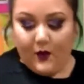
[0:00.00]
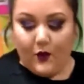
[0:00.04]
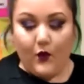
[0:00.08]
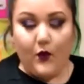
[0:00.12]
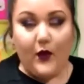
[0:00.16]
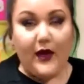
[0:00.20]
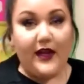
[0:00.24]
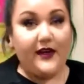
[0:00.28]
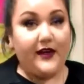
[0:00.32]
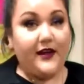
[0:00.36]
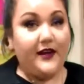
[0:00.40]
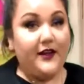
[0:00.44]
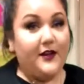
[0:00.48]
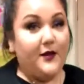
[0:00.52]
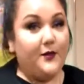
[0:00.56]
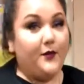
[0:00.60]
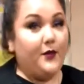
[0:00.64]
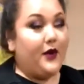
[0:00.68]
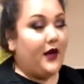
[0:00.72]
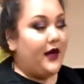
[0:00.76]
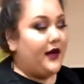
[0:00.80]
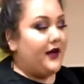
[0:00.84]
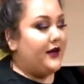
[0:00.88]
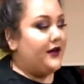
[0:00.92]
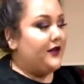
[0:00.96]
Wetting the
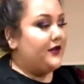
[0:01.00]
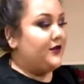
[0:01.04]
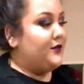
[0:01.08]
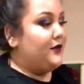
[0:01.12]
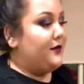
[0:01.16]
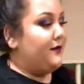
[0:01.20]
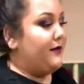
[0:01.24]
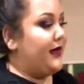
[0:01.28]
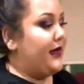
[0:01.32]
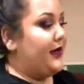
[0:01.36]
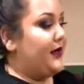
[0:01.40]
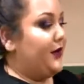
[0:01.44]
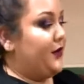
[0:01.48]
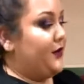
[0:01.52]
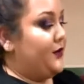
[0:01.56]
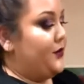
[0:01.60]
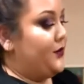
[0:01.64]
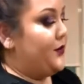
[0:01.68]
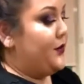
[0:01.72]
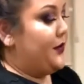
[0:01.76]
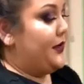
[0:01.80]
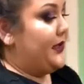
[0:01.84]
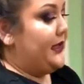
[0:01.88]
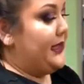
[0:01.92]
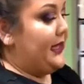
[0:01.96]
product will make a
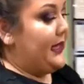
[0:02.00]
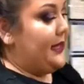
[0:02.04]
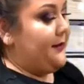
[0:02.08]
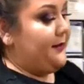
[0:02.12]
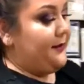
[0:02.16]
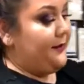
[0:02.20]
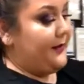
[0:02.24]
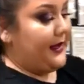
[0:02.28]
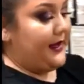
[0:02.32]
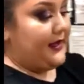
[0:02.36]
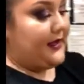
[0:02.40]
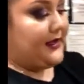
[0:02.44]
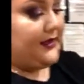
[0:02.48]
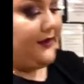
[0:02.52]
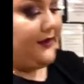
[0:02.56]
really big